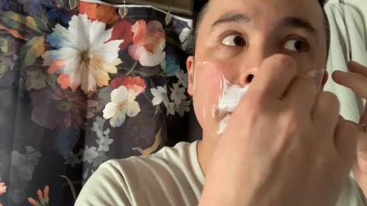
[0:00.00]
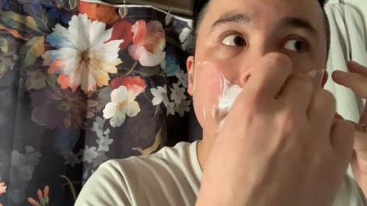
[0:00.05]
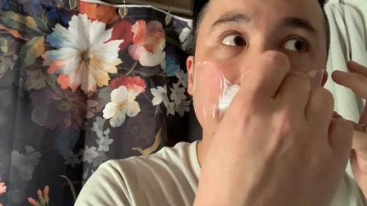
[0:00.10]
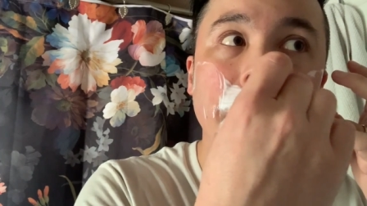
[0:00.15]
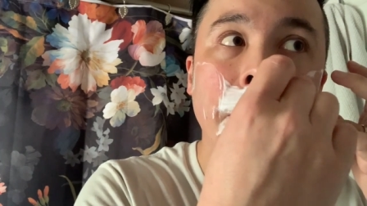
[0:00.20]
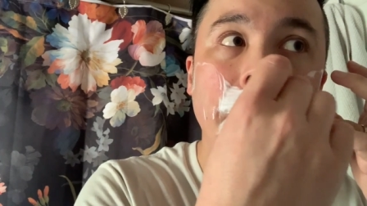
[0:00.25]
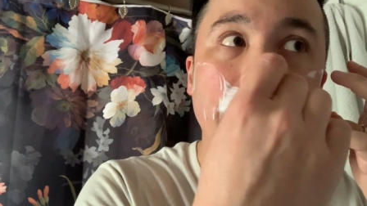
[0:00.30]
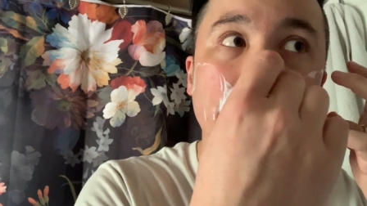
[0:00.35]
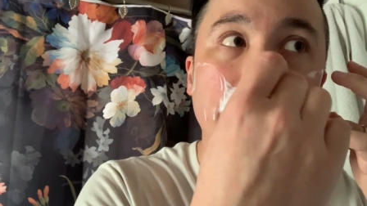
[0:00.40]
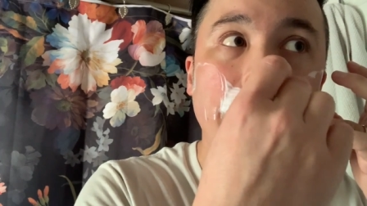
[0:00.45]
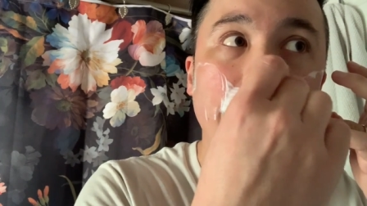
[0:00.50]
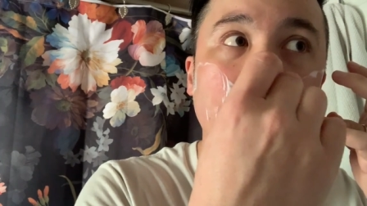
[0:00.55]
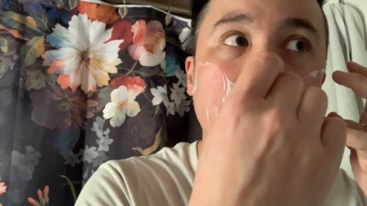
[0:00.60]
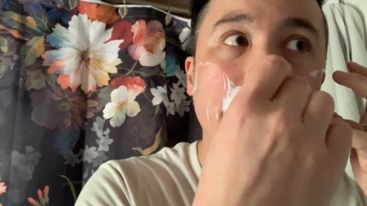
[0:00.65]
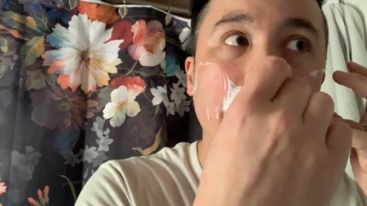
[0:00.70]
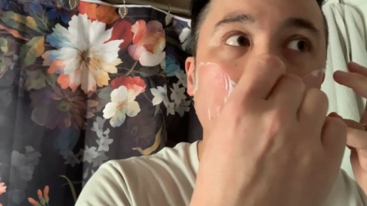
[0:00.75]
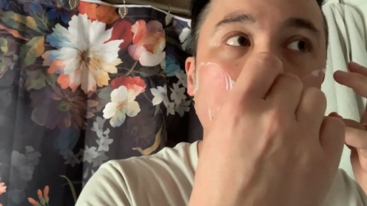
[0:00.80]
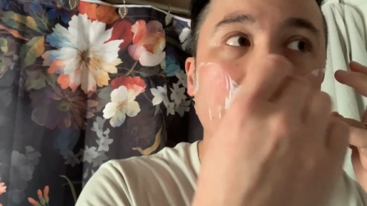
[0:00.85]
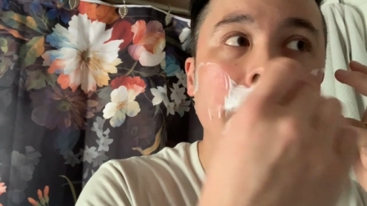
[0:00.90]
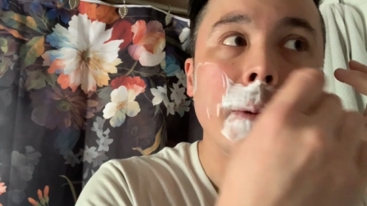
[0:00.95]

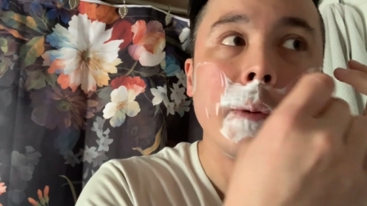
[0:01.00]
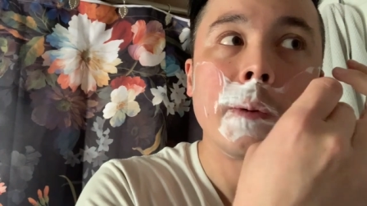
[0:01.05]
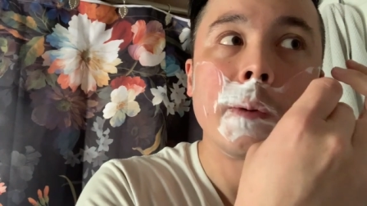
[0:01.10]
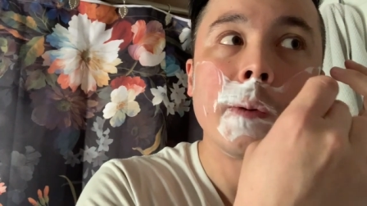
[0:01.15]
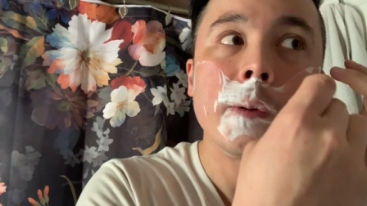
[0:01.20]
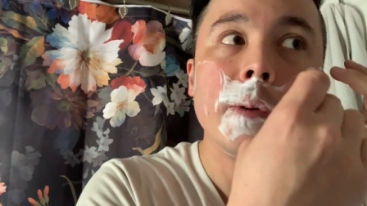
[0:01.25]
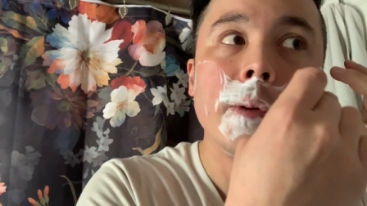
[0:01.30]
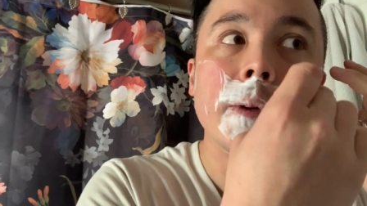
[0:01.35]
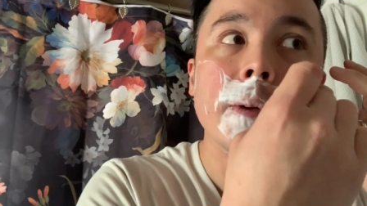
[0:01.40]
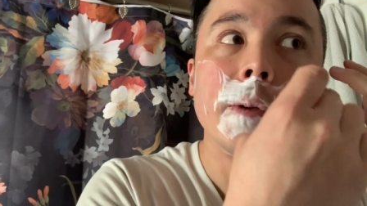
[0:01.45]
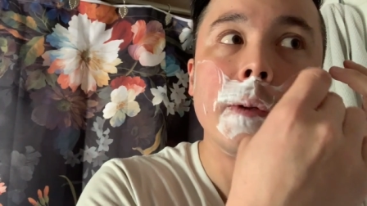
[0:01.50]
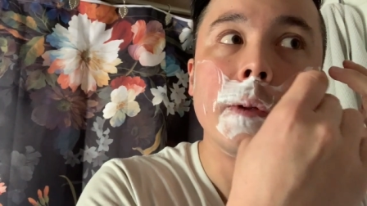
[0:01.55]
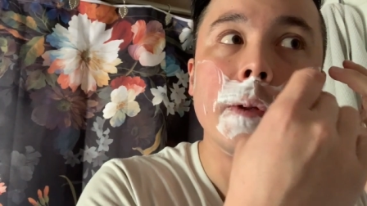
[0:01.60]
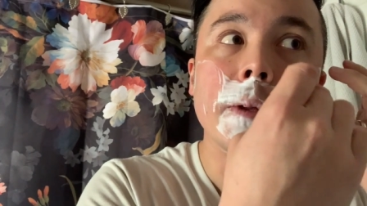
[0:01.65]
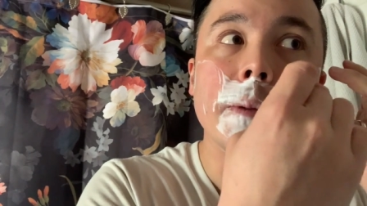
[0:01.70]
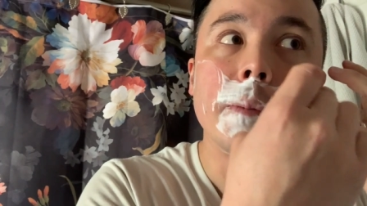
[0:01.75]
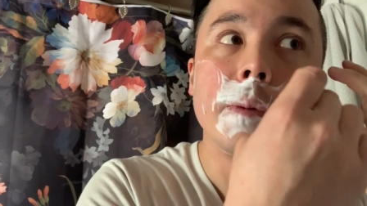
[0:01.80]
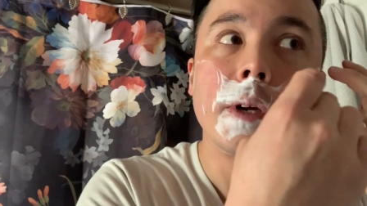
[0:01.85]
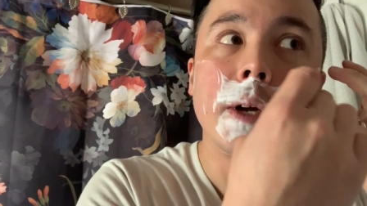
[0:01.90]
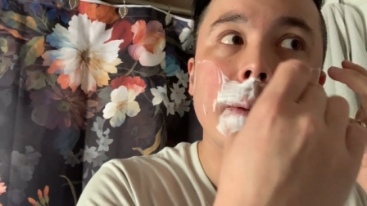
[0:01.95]
The
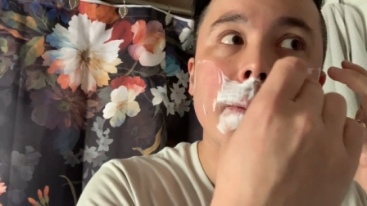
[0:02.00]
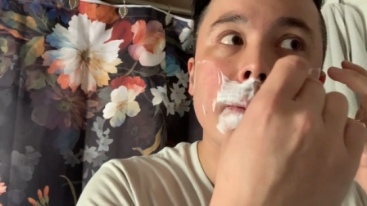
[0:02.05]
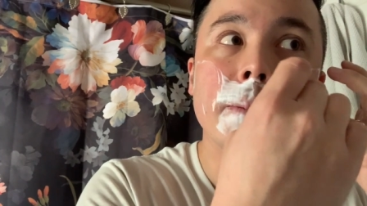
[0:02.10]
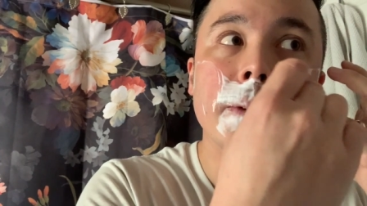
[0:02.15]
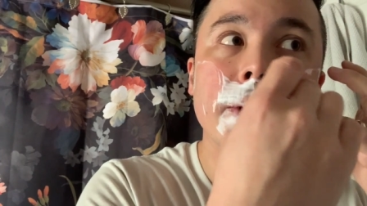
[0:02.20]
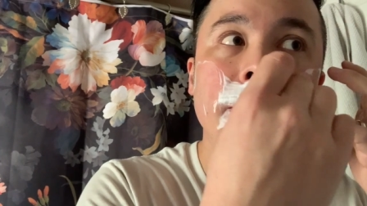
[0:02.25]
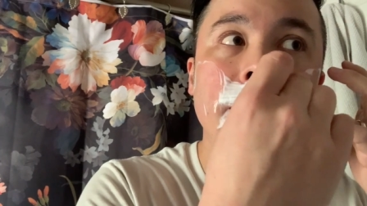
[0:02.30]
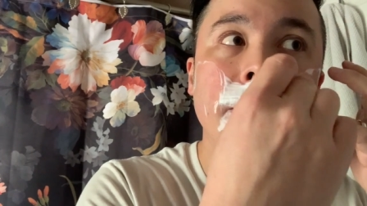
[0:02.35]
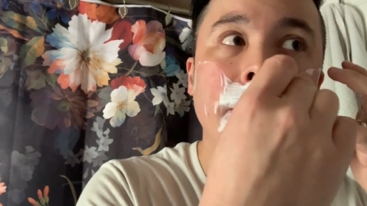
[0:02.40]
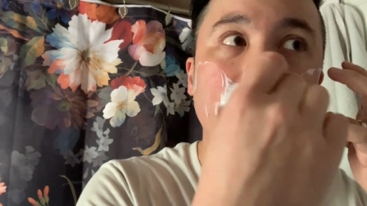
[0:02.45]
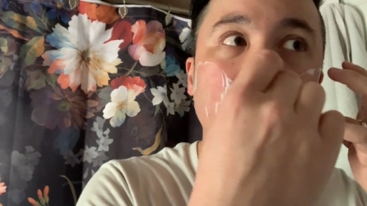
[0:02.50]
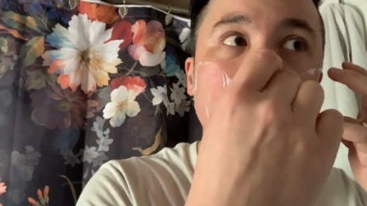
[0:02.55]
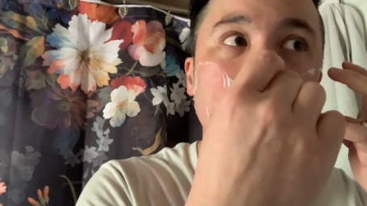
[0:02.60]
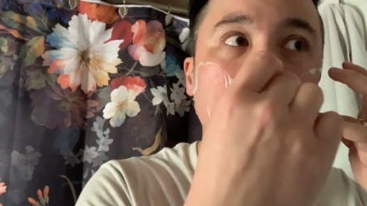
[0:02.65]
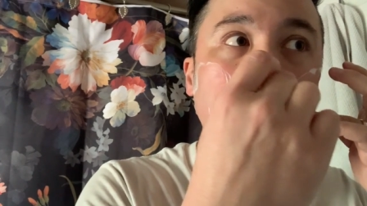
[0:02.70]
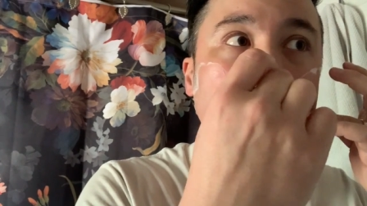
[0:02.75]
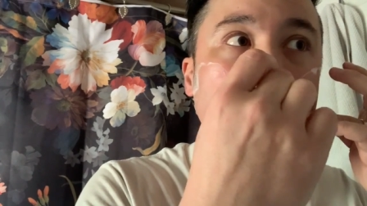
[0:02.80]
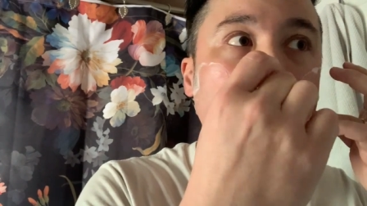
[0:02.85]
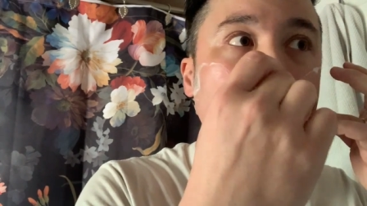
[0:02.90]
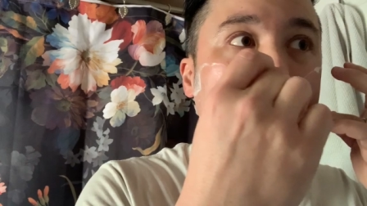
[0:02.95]
only problem with the
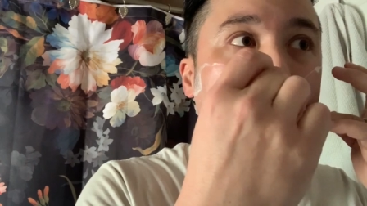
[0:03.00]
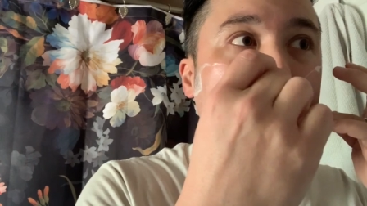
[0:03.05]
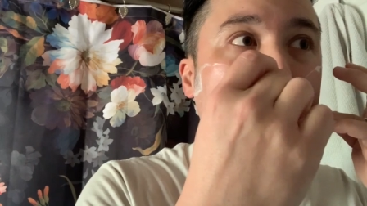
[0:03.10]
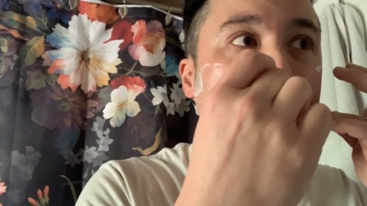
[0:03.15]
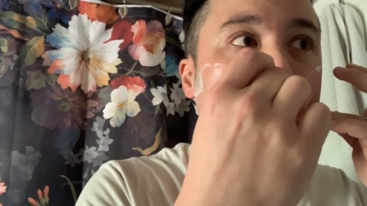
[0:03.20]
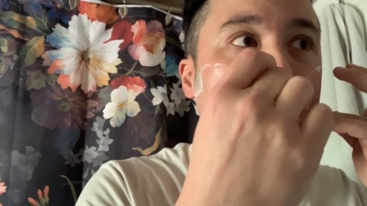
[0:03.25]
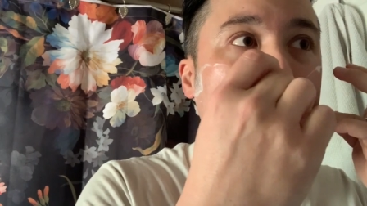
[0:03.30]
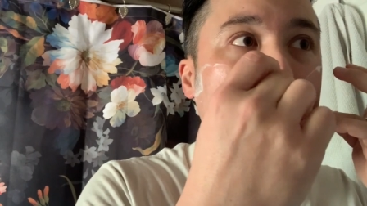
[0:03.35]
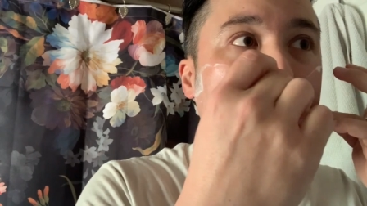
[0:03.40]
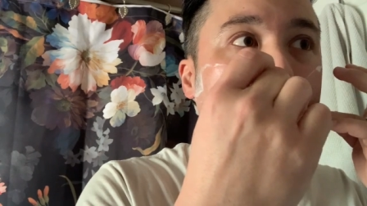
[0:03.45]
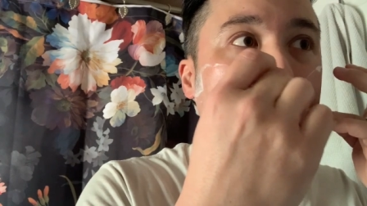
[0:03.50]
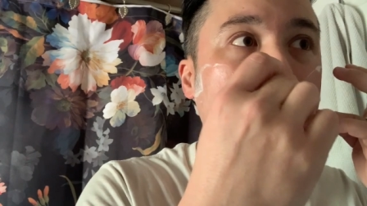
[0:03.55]
Instinct though,